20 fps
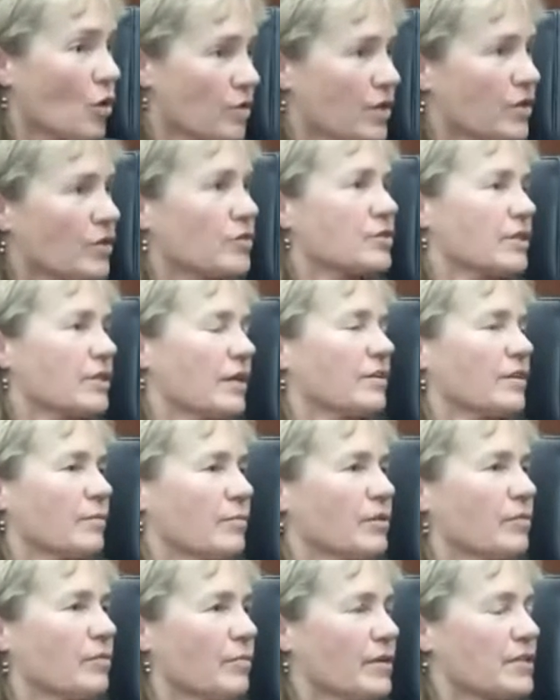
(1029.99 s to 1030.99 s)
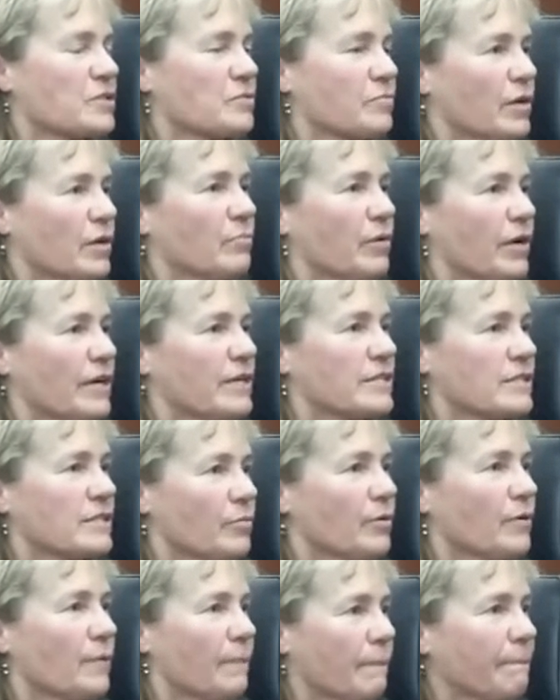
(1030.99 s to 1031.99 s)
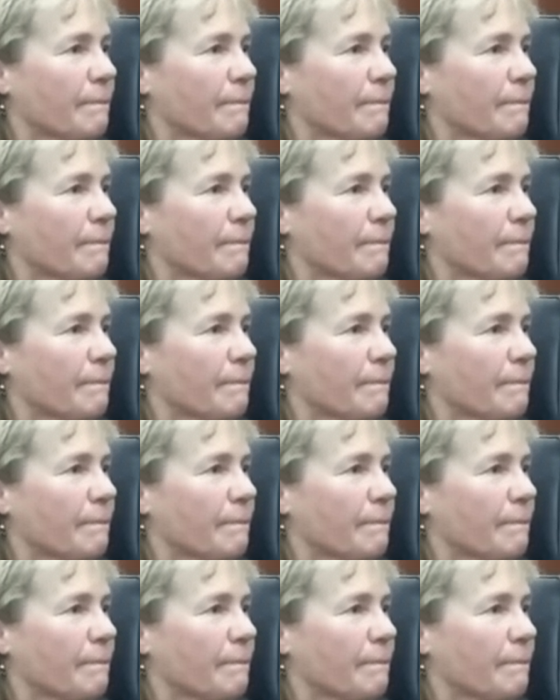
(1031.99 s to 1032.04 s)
that you're telling them in the best way possible.